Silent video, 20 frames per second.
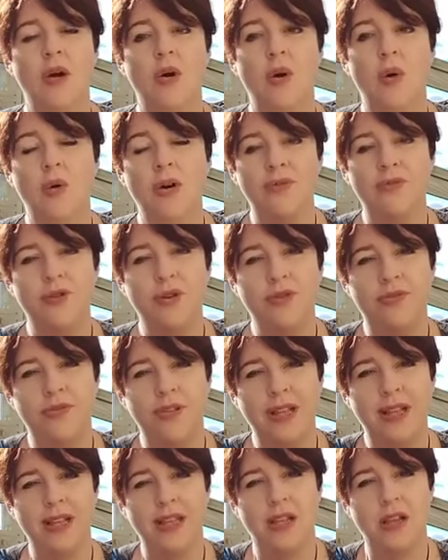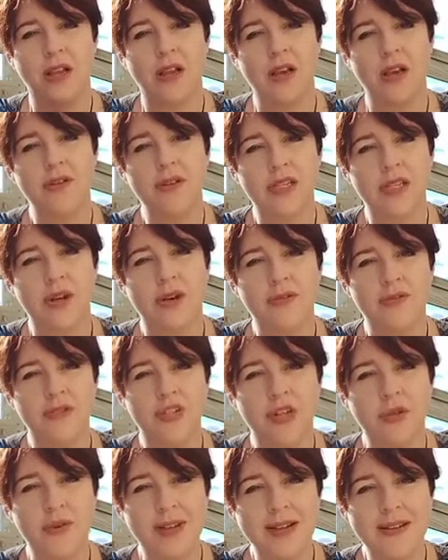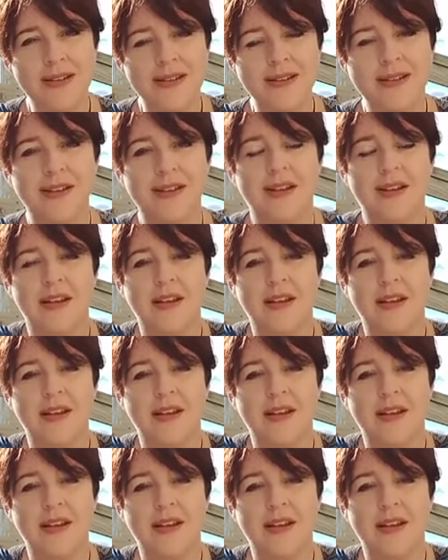Or if you're feeling closed off to it,